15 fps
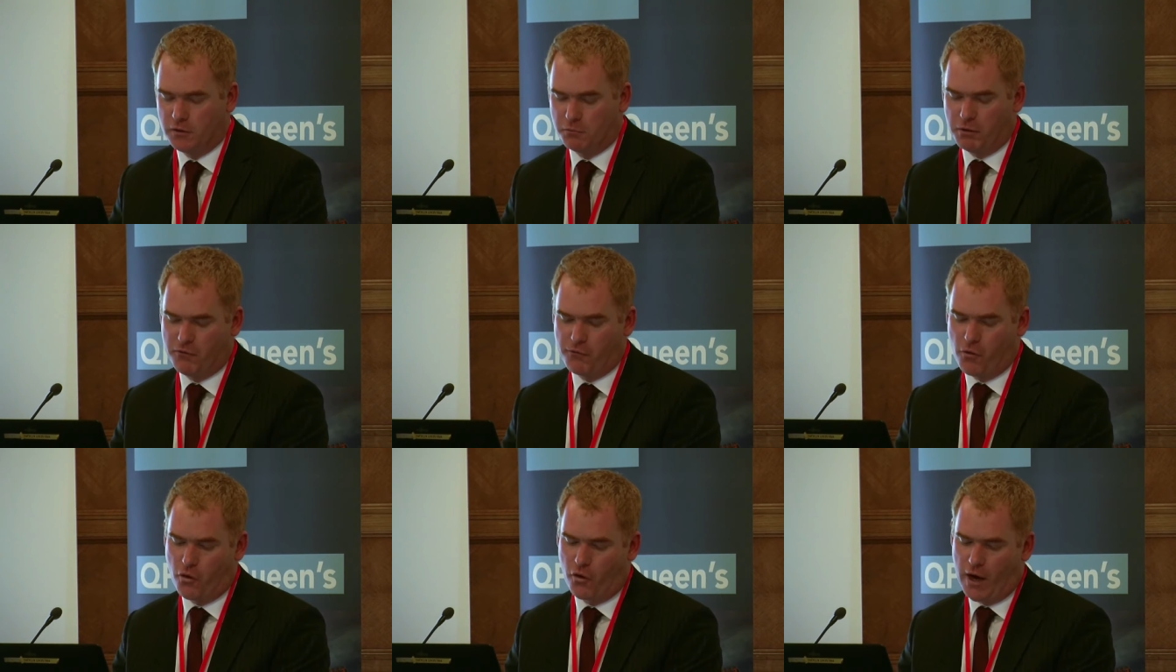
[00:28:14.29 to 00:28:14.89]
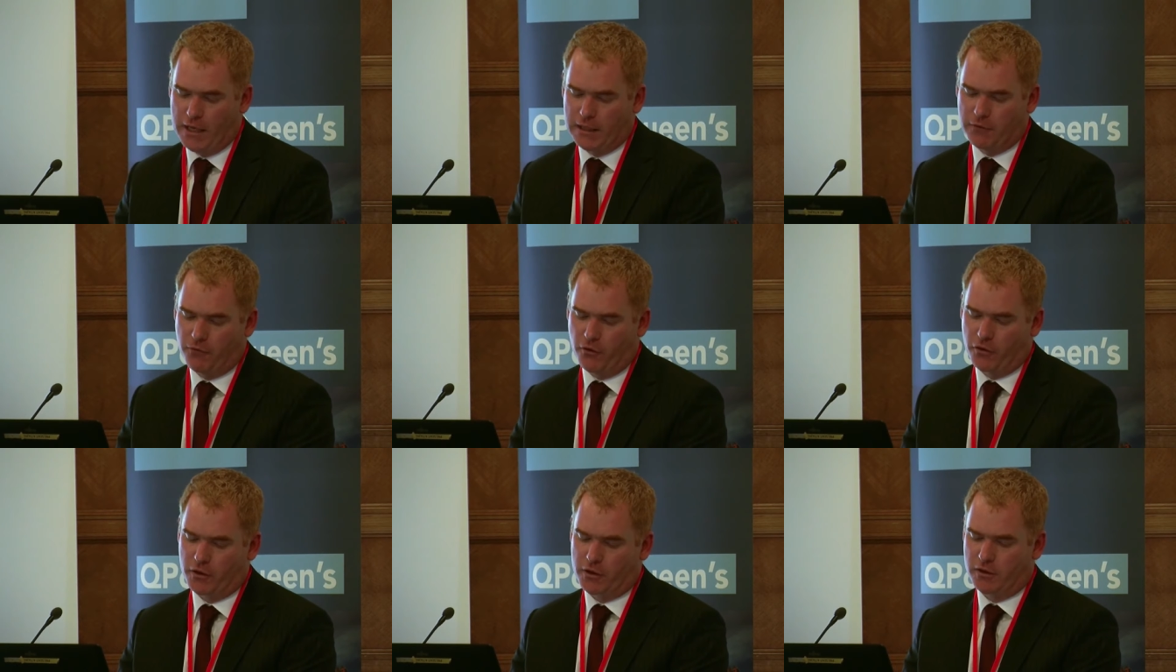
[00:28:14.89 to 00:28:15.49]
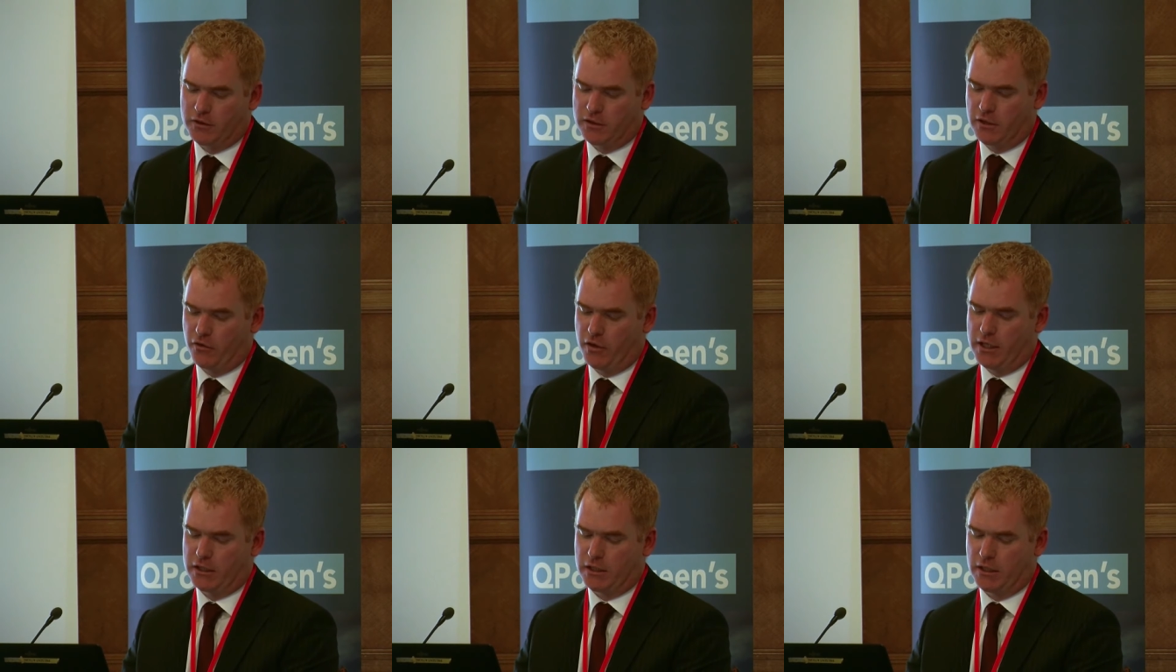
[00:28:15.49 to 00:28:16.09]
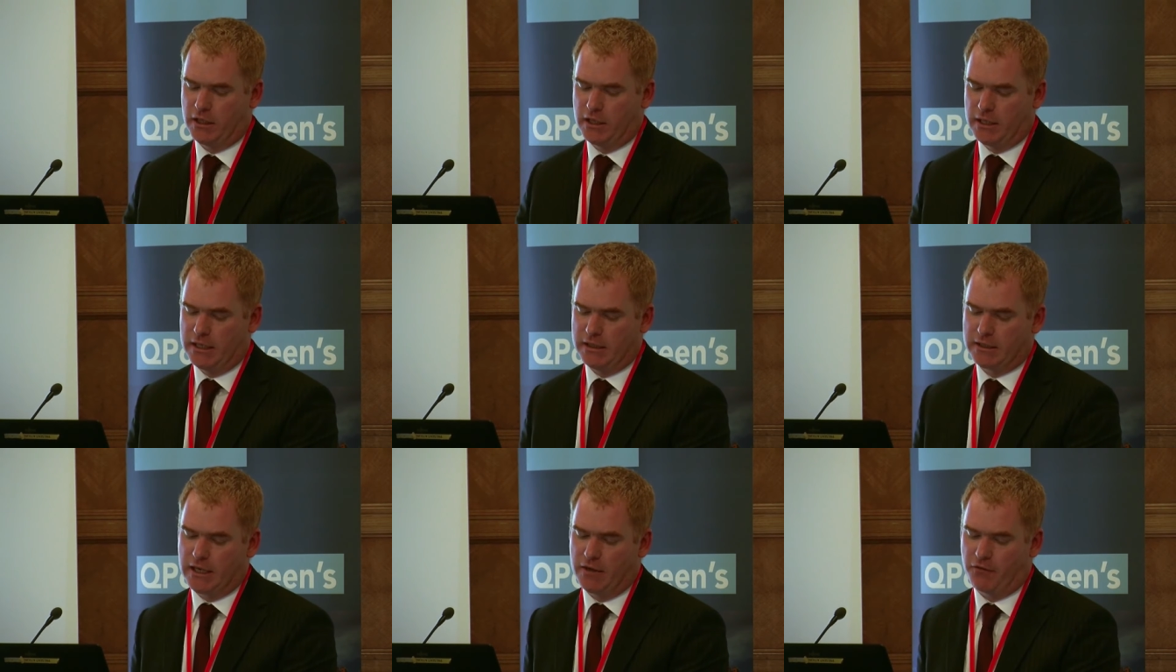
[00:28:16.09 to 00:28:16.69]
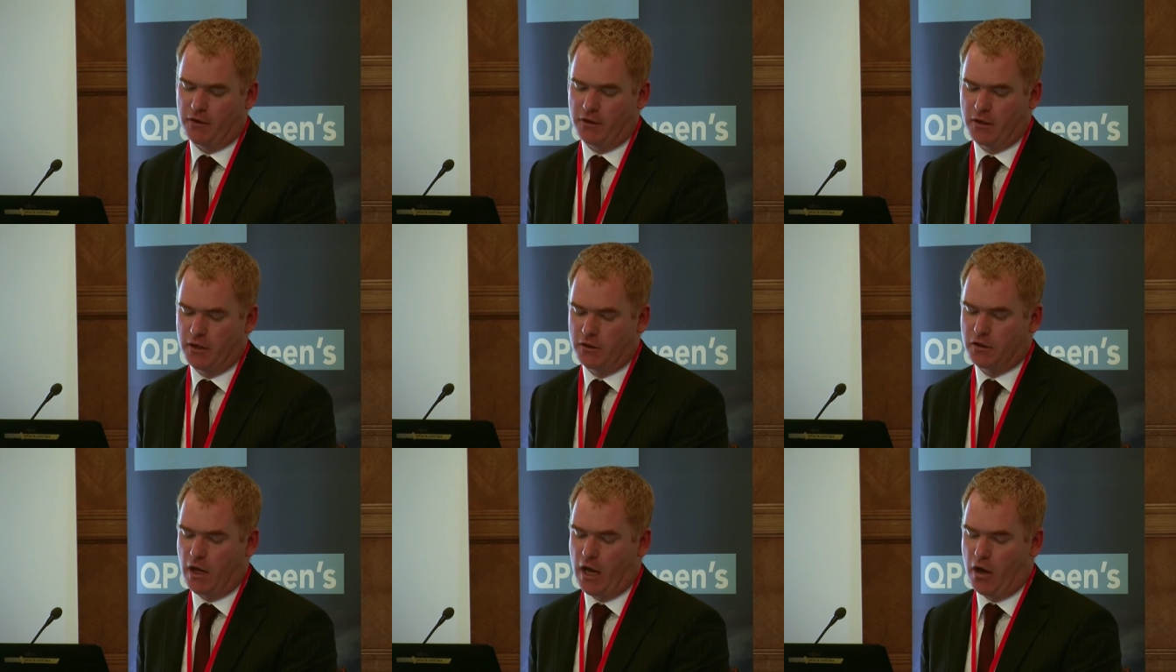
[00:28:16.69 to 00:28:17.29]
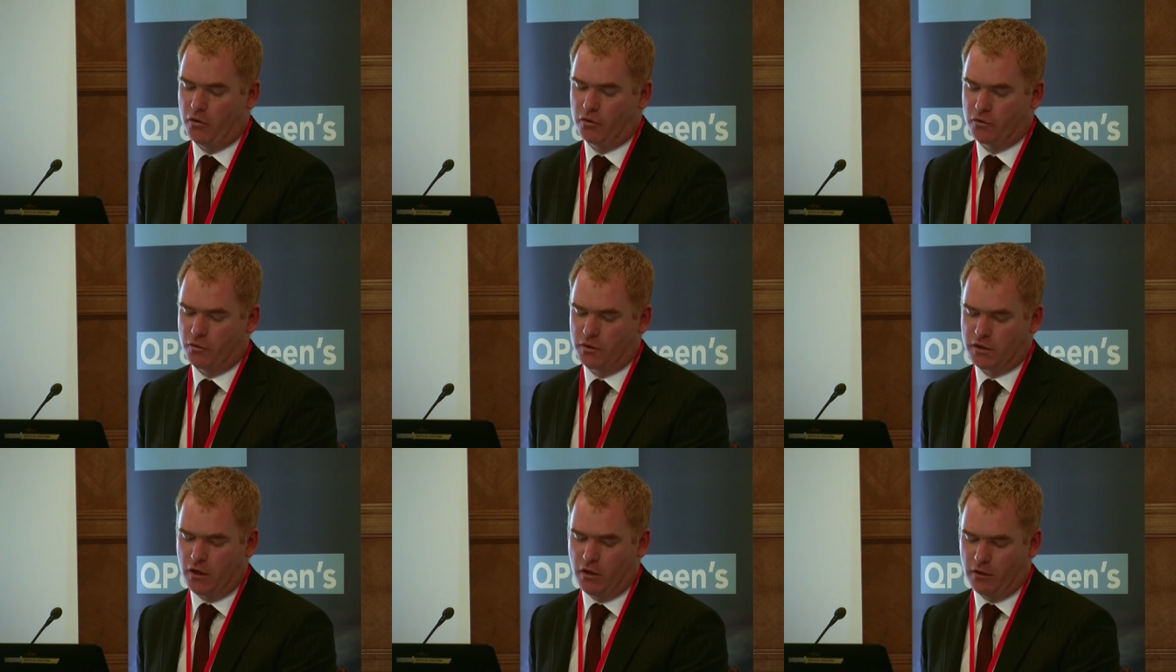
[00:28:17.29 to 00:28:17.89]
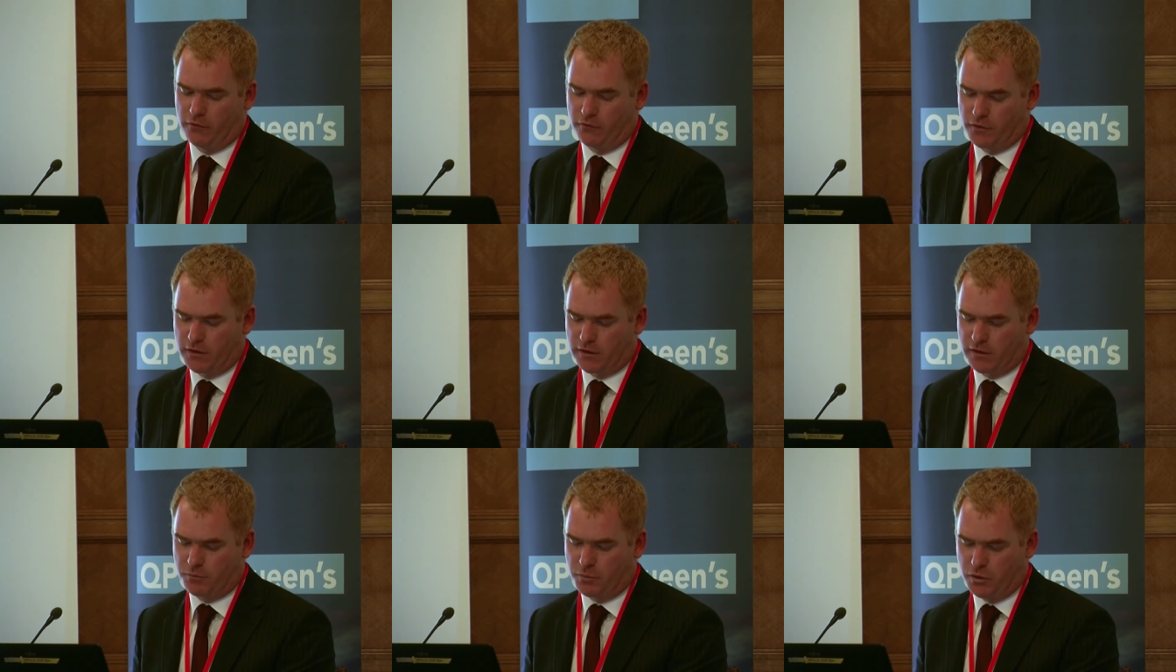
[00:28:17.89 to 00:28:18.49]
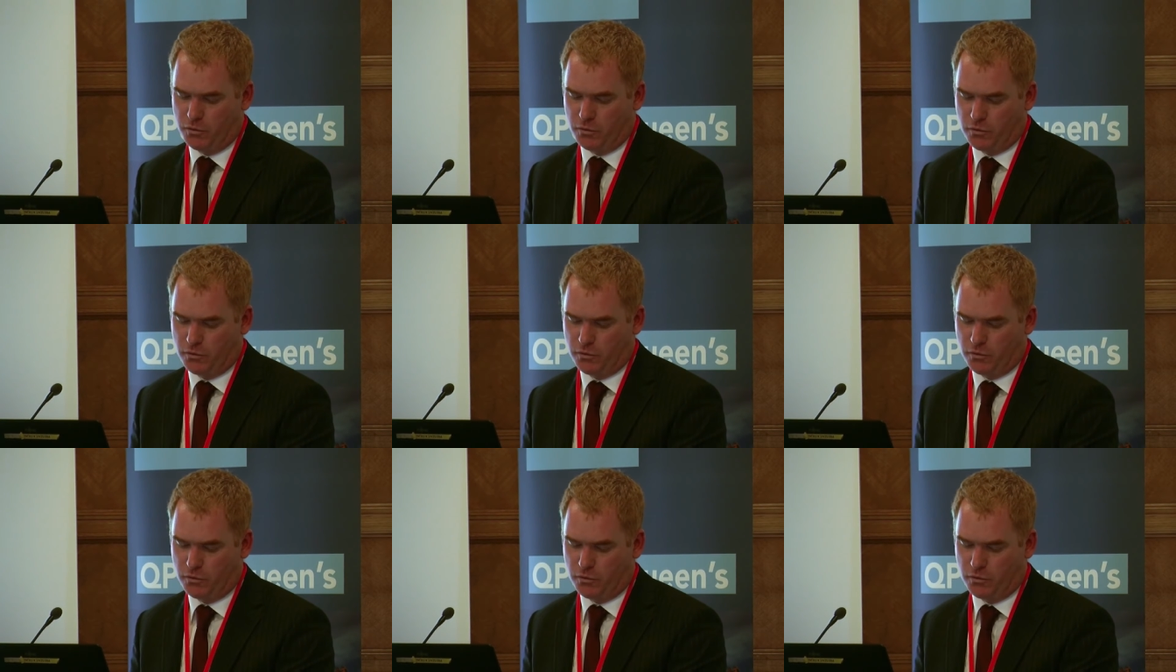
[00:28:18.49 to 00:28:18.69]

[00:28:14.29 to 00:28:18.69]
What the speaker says: before any further consideration is given to how to resolve the dispute?